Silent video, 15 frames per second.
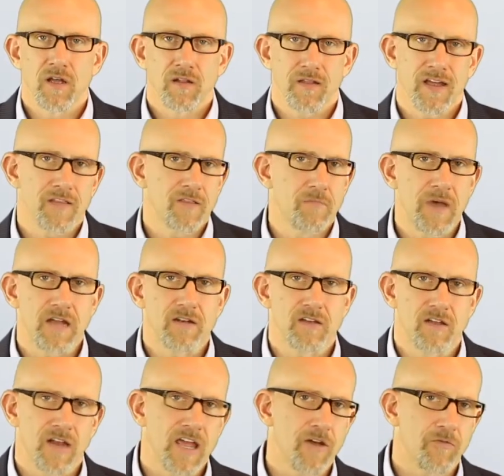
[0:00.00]
like the met
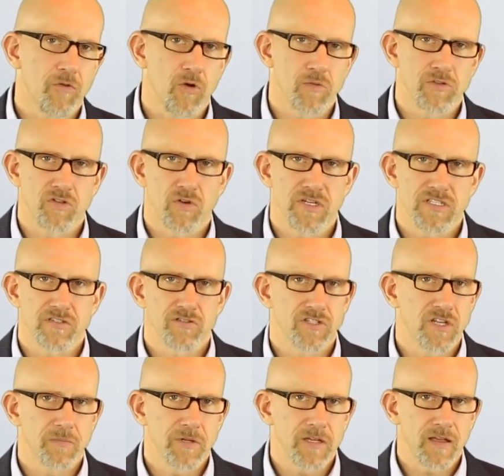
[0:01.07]
cuneiform joints or
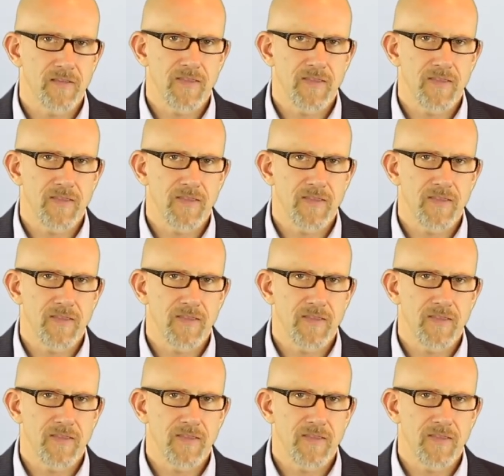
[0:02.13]
something like